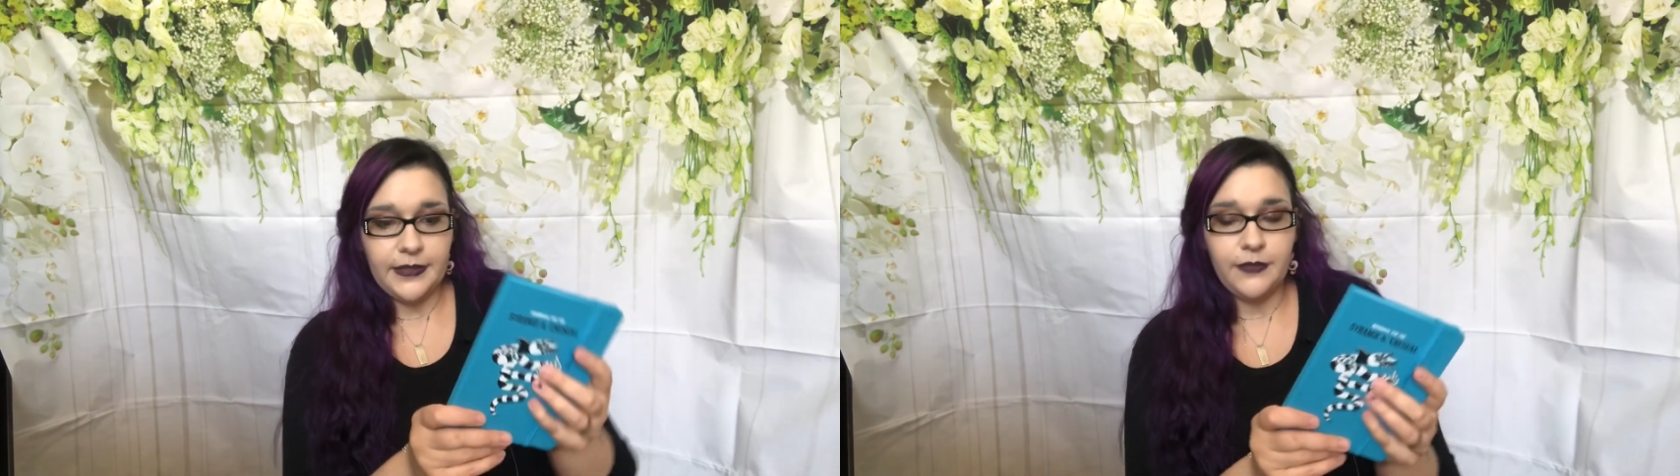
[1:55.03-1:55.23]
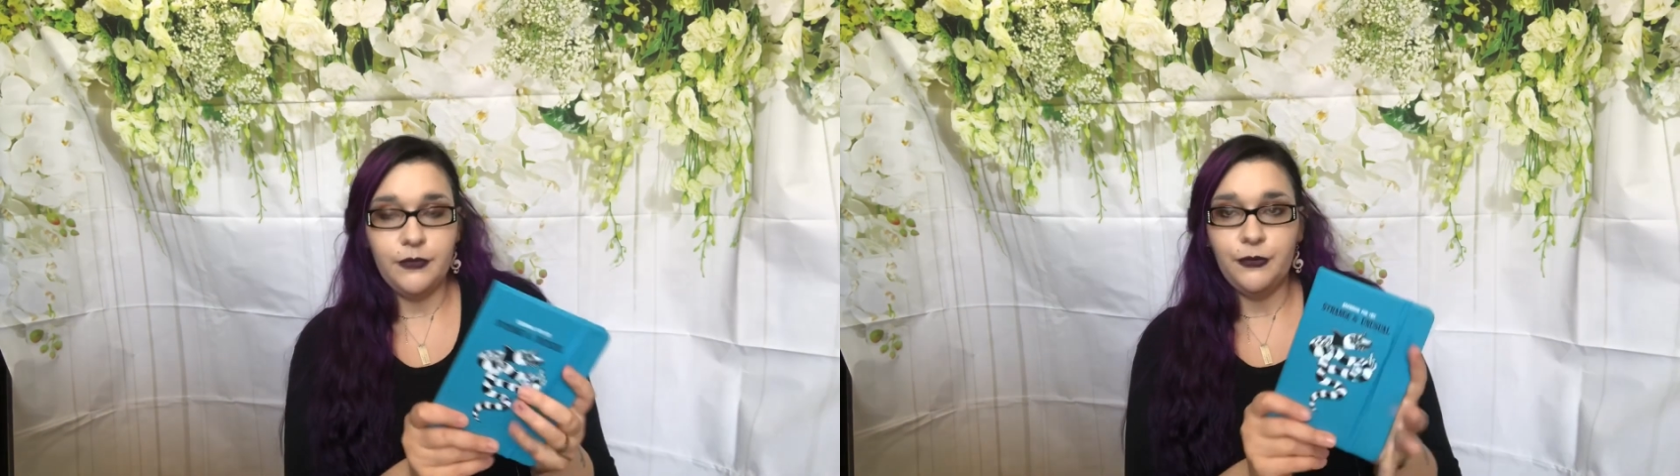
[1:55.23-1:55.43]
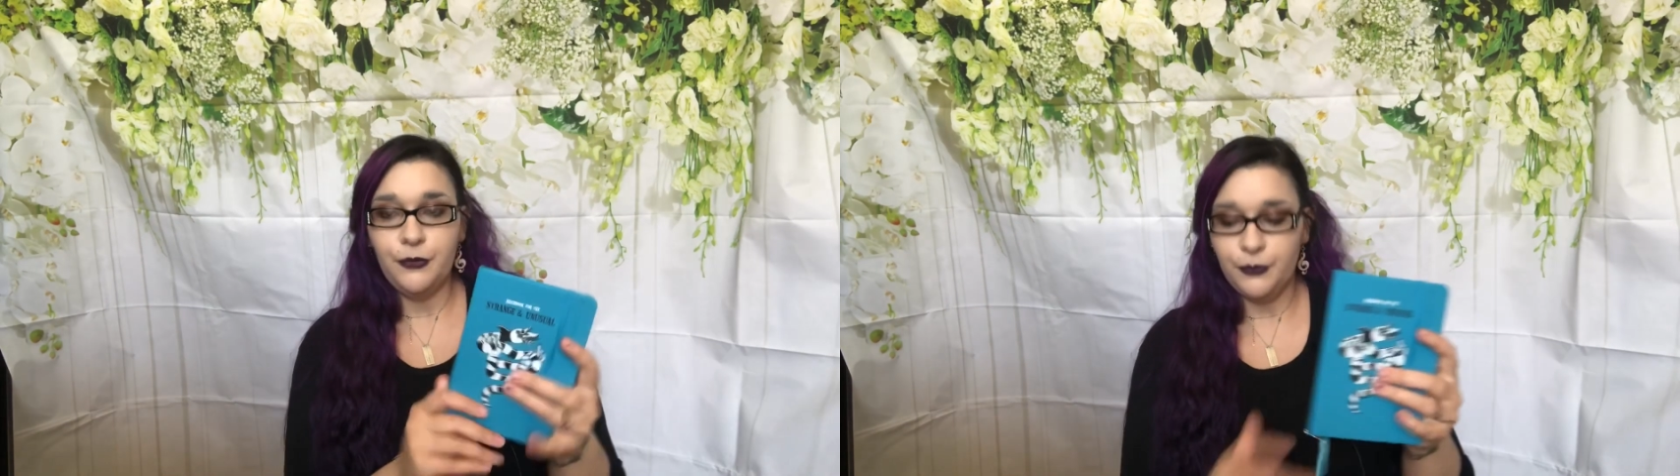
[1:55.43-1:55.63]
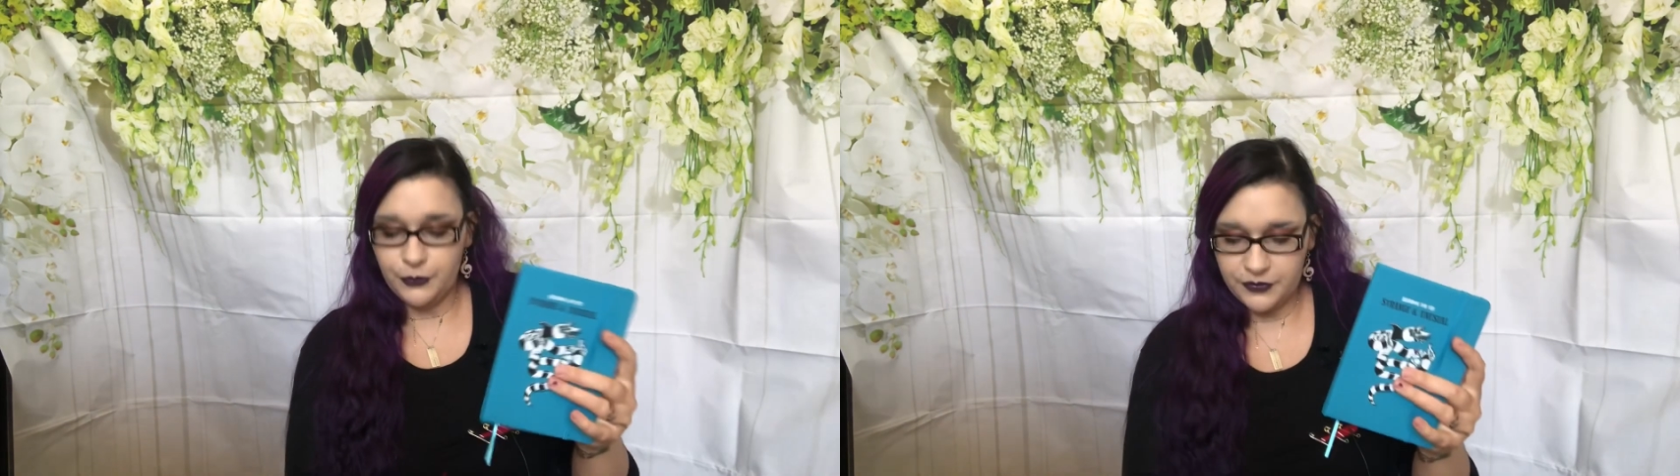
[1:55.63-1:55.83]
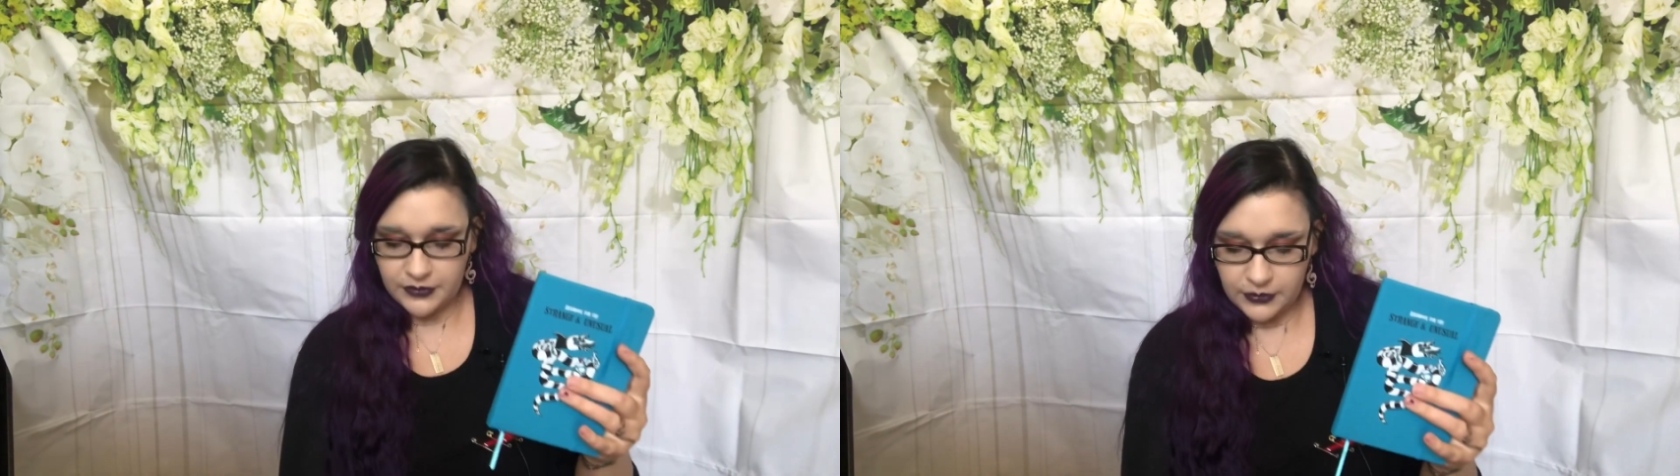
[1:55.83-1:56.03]
these 2
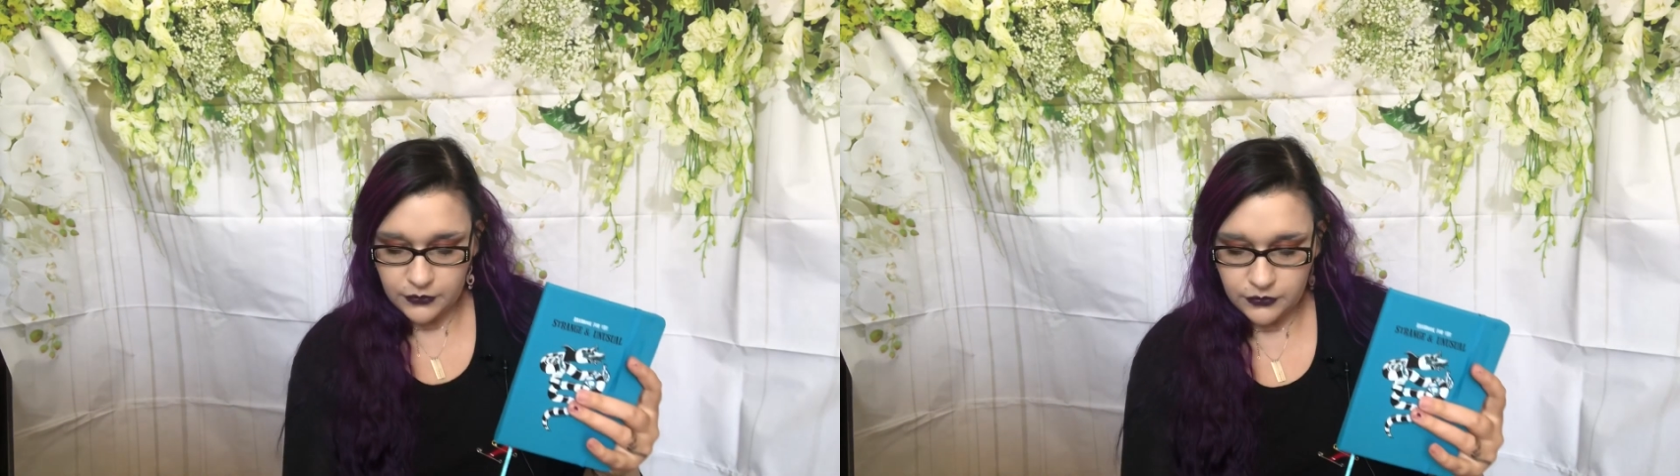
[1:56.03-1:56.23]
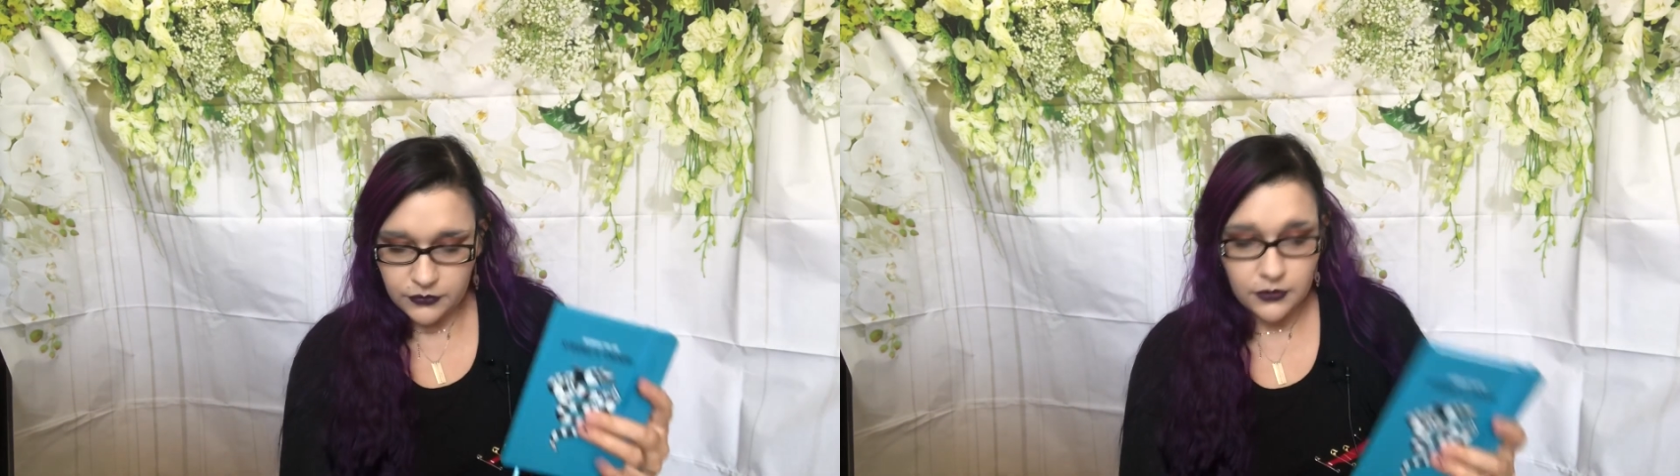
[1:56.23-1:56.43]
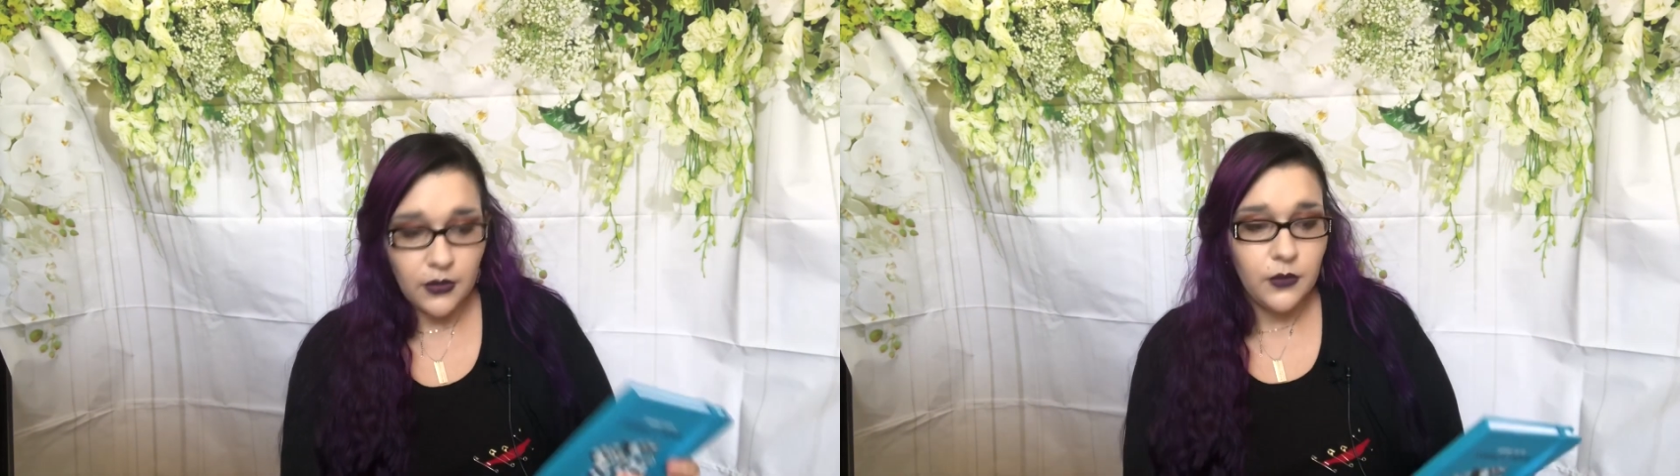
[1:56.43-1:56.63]
stickers,